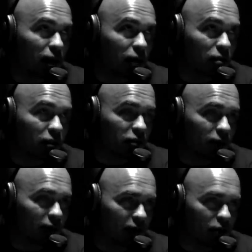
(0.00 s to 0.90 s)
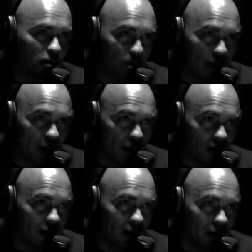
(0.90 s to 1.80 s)
like three or four levels oh, better,
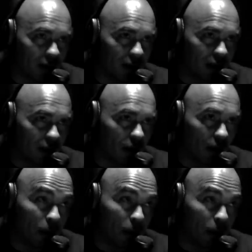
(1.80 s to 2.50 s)
better. than yeah. you know a